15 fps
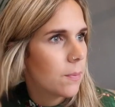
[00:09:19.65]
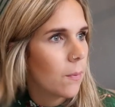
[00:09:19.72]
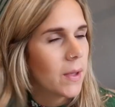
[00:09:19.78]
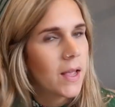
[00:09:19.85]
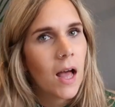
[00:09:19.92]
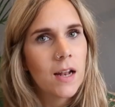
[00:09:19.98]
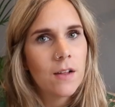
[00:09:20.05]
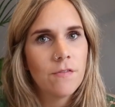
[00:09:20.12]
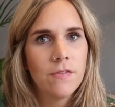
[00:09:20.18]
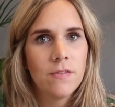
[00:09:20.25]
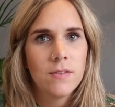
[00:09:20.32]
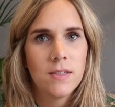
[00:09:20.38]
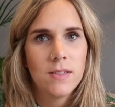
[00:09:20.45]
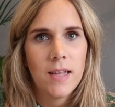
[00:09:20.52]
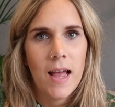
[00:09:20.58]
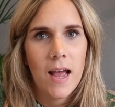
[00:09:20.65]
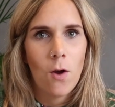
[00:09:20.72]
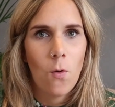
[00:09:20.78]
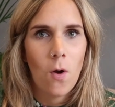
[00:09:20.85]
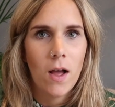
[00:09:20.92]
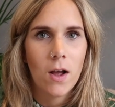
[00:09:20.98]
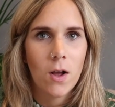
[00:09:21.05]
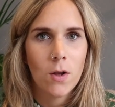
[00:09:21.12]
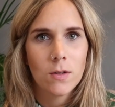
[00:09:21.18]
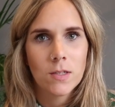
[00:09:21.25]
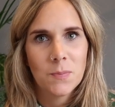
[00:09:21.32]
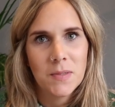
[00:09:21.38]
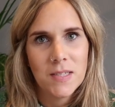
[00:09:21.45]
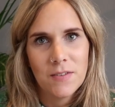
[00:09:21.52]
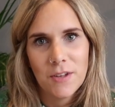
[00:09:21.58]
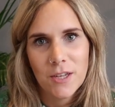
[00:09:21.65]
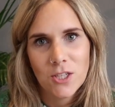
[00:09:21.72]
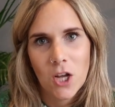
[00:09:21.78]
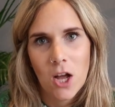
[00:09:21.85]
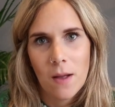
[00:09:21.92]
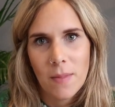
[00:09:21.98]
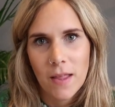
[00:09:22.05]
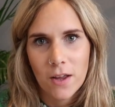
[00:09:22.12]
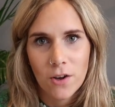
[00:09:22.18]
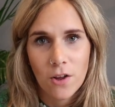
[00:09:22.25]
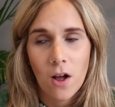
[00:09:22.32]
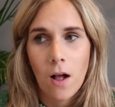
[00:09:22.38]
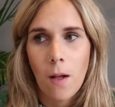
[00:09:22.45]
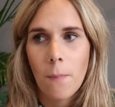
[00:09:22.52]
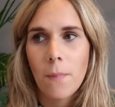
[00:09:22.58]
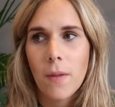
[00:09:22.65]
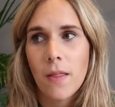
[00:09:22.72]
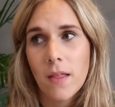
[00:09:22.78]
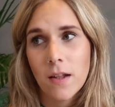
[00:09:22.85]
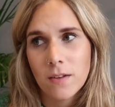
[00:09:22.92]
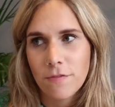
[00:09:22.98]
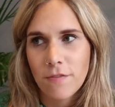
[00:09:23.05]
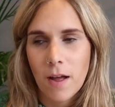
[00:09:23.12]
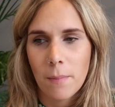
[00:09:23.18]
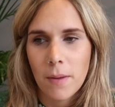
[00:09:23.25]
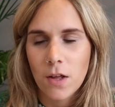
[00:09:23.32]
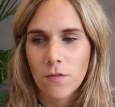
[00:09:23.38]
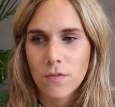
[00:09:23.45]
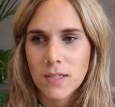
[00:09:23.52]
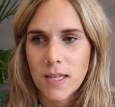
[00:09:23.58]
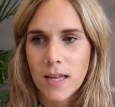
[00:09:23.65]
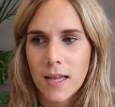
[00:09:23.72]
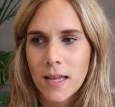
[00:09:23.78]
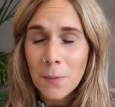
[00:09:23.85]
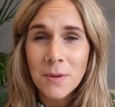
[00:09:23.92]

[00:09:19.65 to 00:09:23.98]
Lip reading: but we kind of set quite a specific time they could come, and then family obviously.